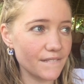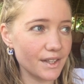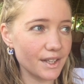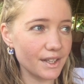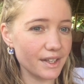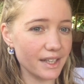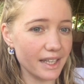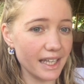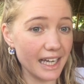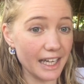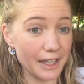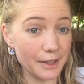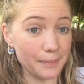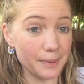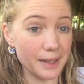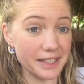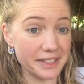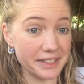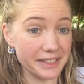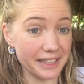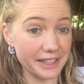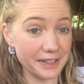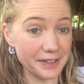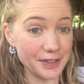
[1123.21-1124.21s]
the kind of
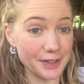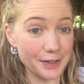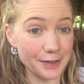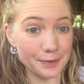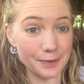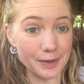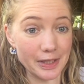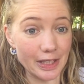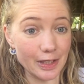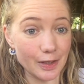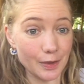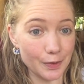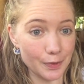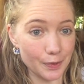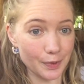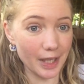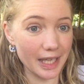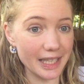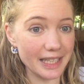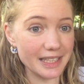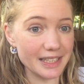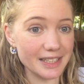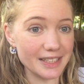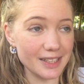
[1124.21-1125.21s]
personality that really
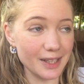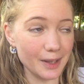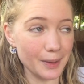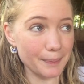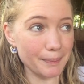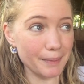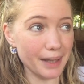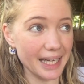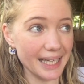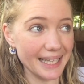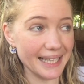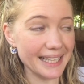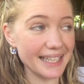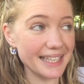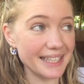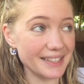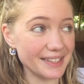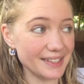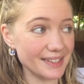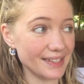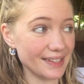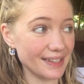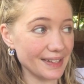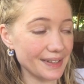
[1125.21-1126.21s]
grates on mine
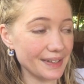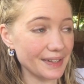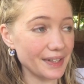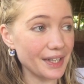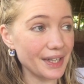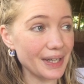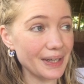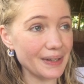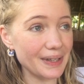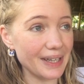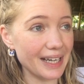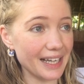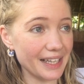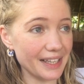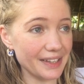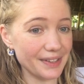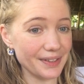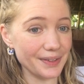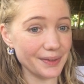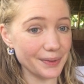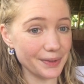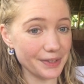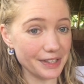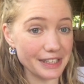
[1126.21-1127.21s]
and so I
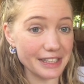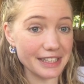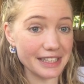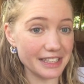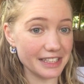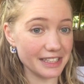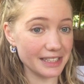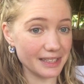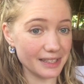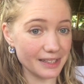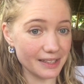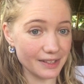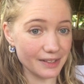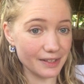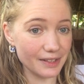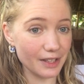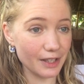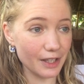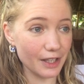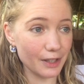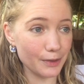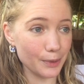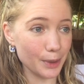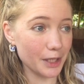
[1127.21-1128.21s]
although I think she's a,
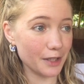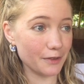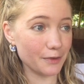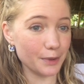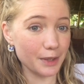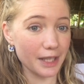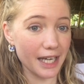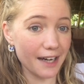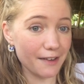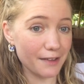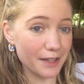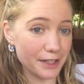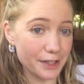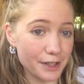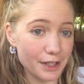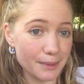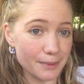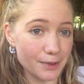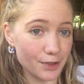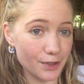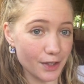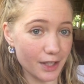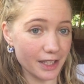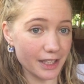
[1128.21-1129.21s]
a wonderful character I'm
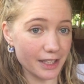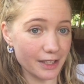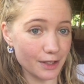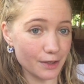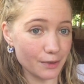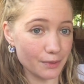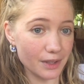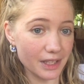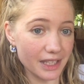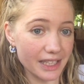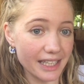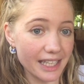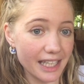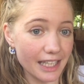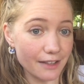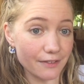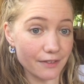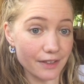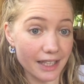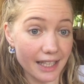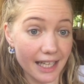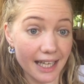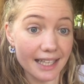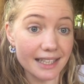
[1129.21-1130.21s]
struggling to really kind of
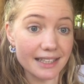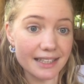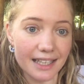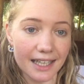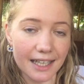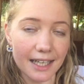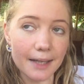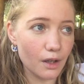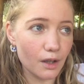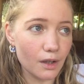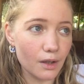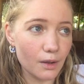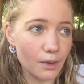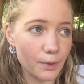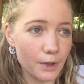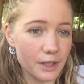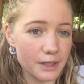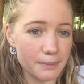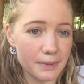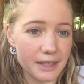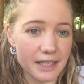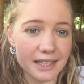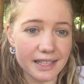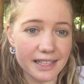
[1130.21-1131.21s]
connect to her whereas
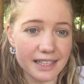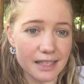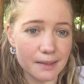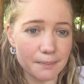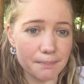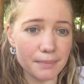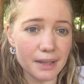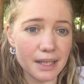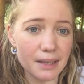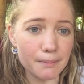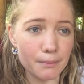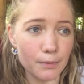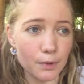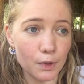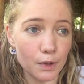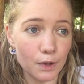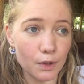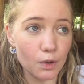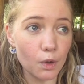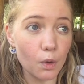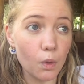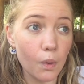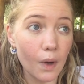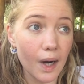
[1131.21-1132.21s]
Malik's a bit more
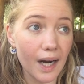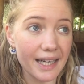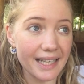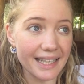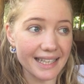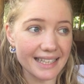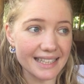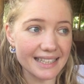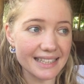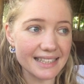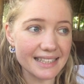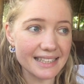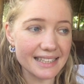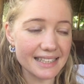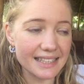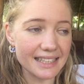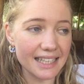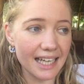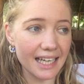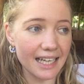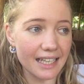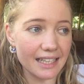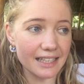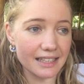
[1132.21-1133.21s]
quiet
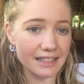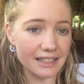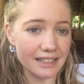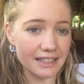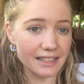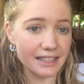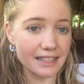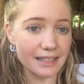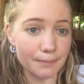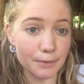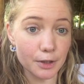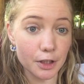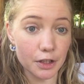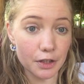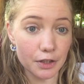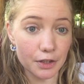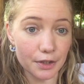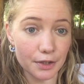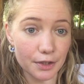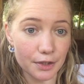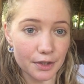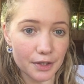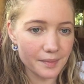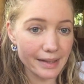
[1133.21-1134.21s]
and
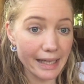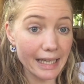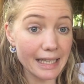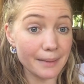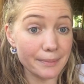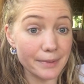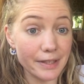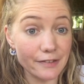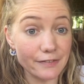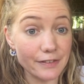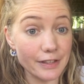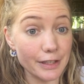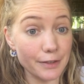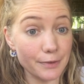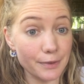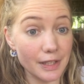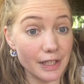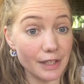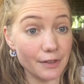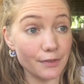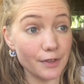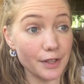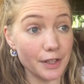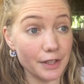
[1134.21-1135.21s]
subdued I'm definitely
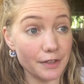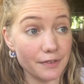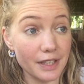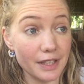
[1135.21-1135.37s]
really fond of